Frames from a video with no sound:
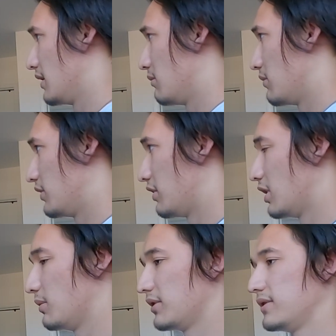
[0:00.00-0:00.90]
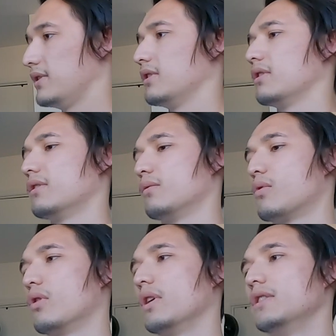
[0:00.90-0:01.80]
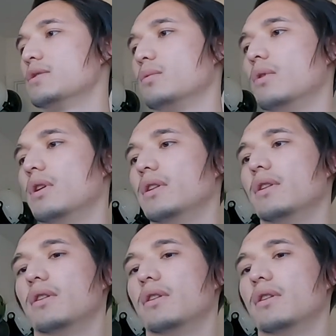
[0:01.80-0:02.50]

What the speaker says: a new helmet here, the Royal H01